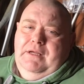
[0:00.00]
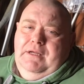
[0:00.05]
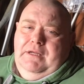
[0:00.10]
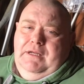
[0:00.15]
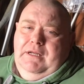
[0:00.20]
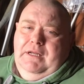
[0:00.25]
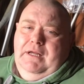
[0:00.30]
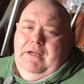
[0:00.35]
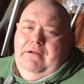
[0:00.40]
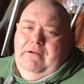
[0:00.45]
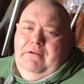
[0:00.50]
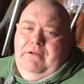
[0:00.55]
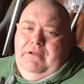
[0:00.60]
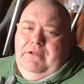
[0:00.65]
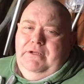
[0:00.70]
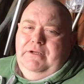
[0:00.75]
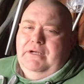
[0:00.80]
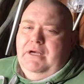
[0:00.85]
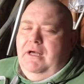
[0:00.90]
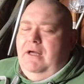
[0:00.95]
You know,
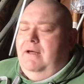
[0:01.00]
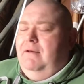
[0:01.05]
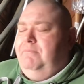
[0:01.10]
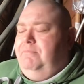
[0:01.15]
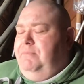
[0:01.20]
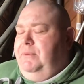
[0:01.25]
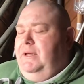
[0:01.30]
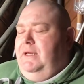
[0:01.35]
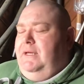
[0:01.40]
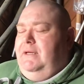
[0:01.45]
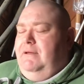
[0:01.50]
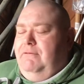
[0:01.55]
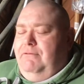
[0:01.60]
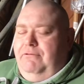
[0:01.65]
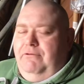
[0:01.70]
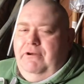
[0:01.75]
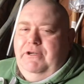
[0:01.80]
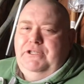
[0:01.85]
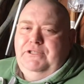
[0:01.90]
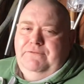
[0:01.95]
you can't beat
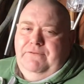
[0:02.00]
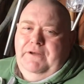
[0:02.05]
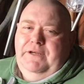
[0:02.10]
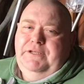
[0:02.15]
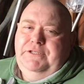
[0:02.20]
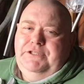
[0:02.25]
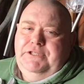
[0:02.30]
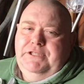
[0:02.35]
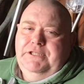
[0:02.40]
fresh veg.